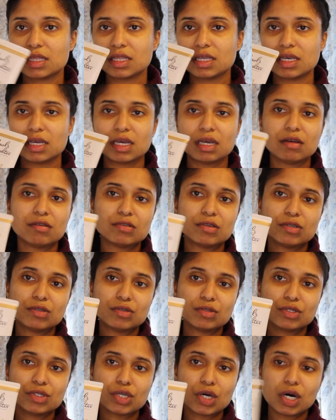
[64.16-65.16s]
the
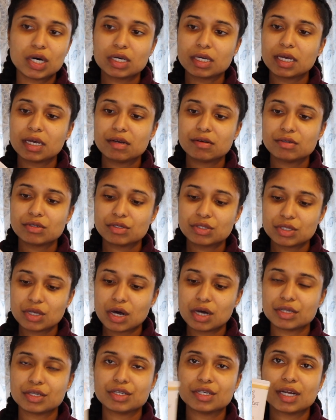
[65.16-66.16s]
Carol's
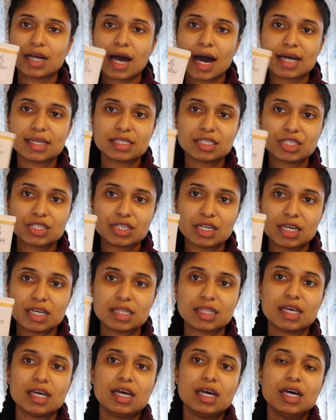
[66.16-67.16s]
Daughter Goddess
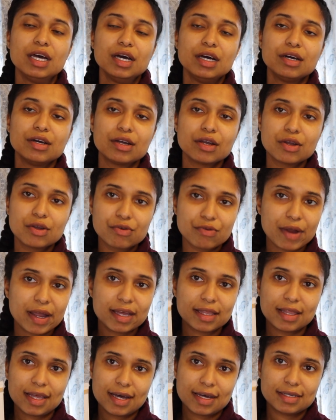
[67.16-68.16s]
Strength. Great
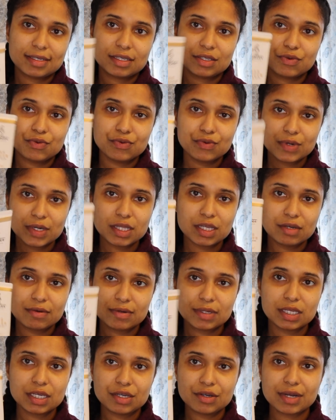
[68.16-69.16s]
line. Really,
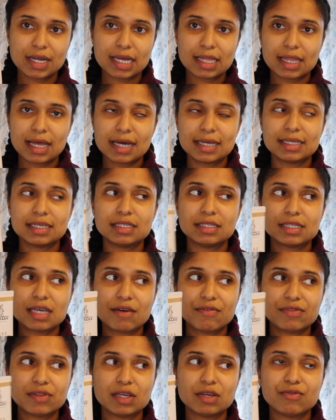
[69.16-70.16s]
really great line. It
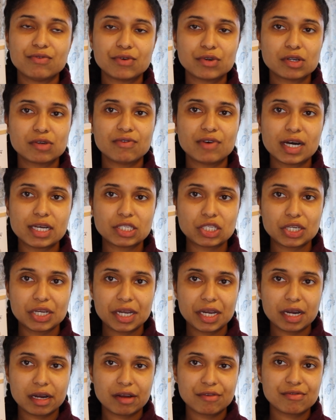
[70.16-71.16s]
definitely fortifies your
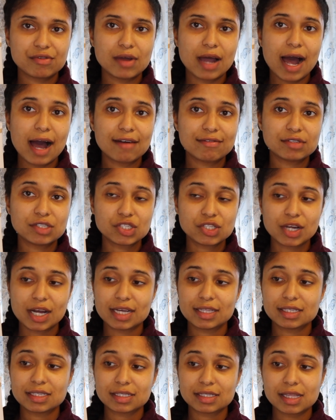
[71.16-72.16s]
hair. If you haven't
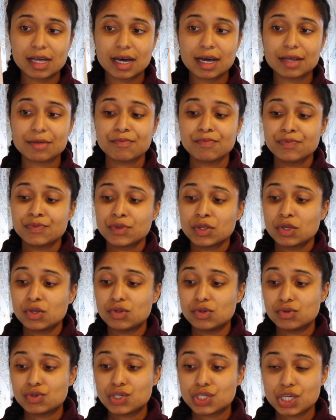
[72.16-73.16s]
tried this line,
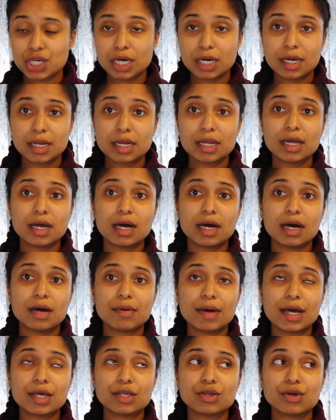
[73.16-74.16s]
you should.
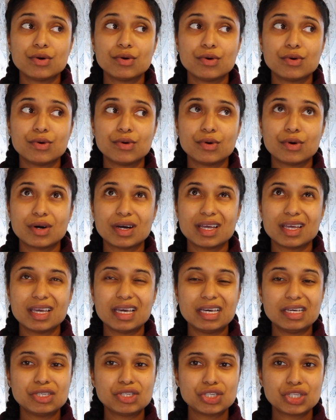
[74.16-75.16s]
I know
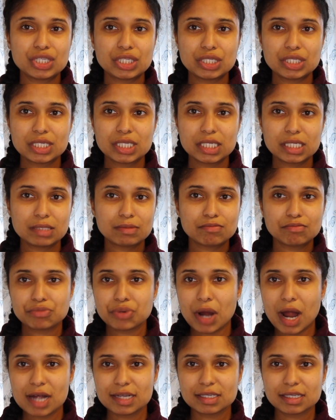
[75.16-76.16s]
each
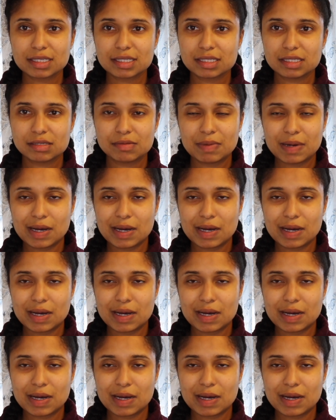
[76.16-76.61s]
product is